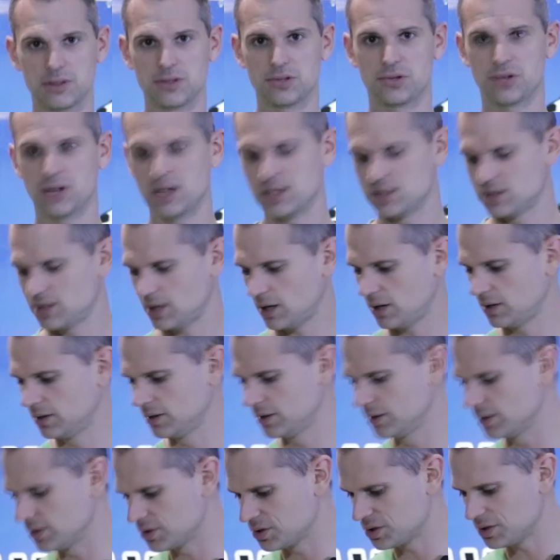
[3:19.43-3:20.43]
the trans
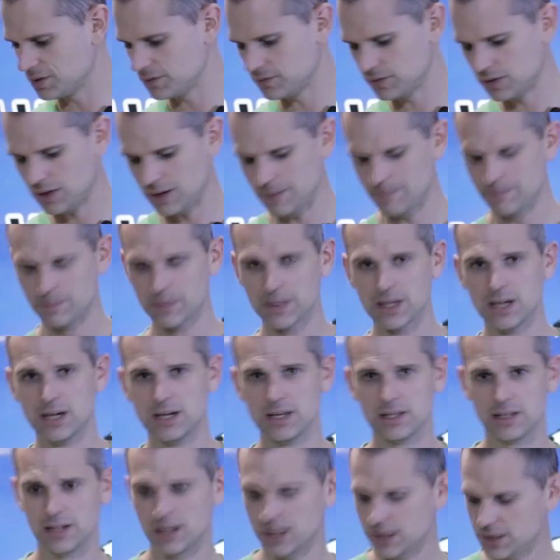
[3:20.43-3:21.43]
tunnel and the shifter.
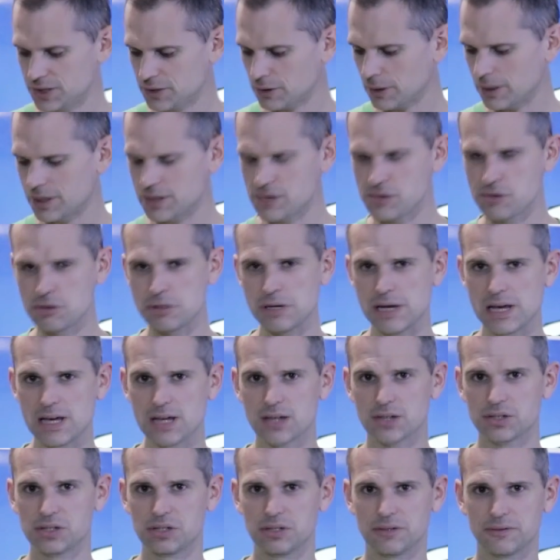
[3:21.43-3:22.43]
Now, it's quite a
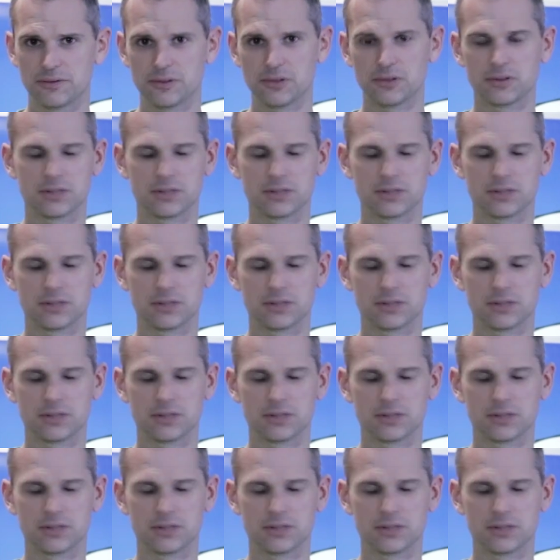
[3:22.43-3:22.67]
unique shifter.